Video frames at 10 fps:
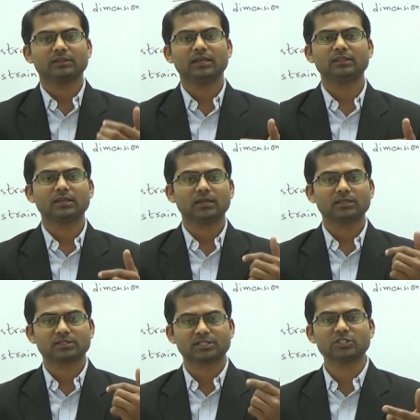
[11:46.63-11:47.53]
then
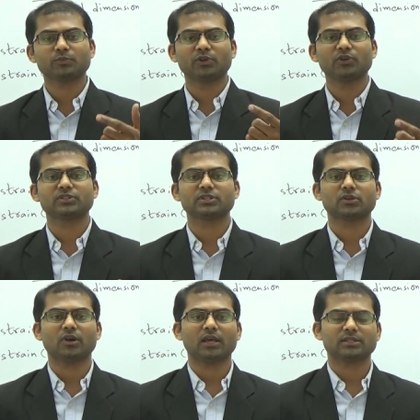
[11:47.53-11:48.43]
the stress produced is
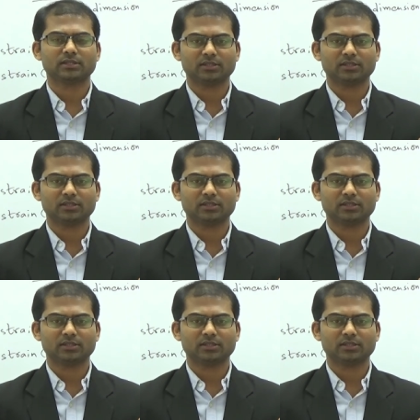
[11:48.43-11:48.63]
called as